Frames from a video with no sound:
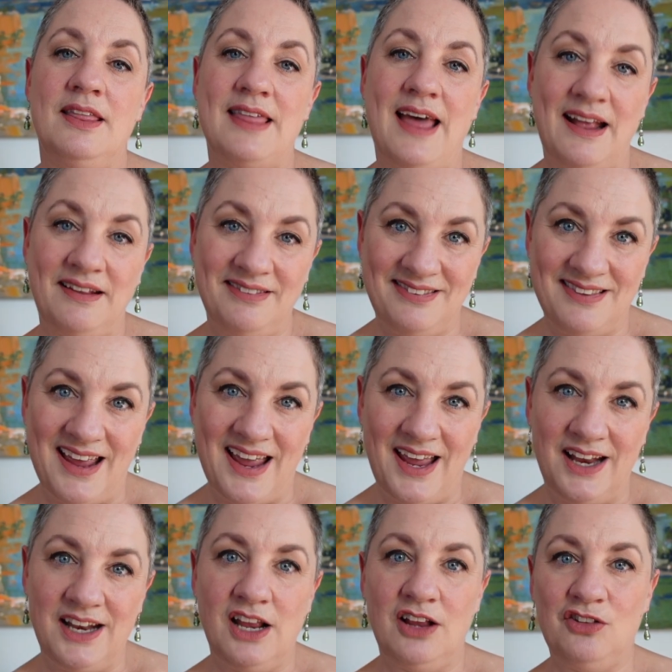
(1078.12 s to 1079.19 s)
That
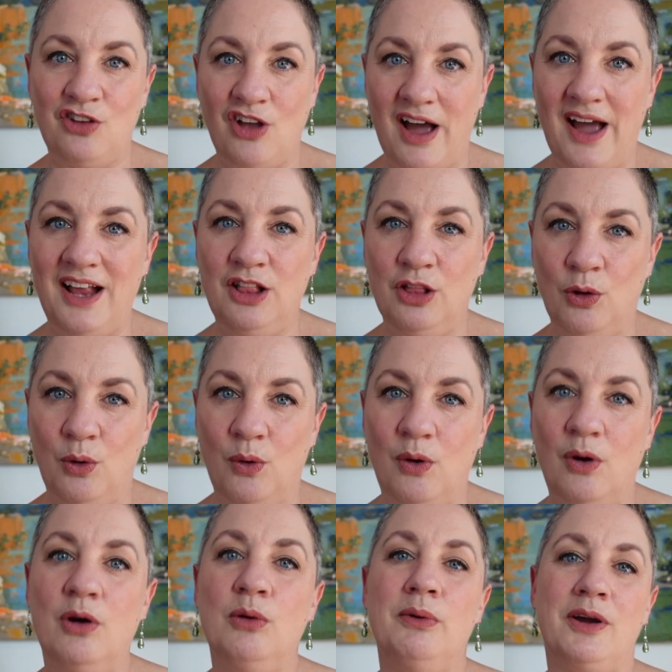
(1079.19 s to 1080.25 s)
said, Thai
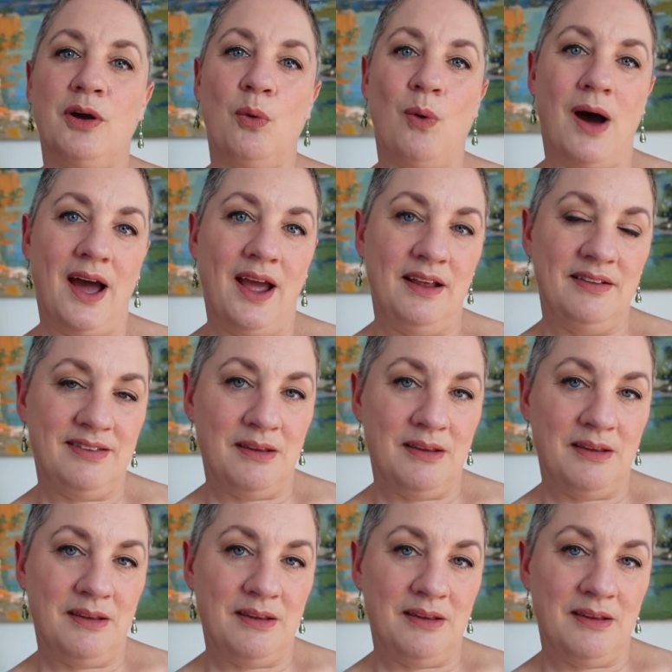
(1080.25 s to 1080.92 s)
law requires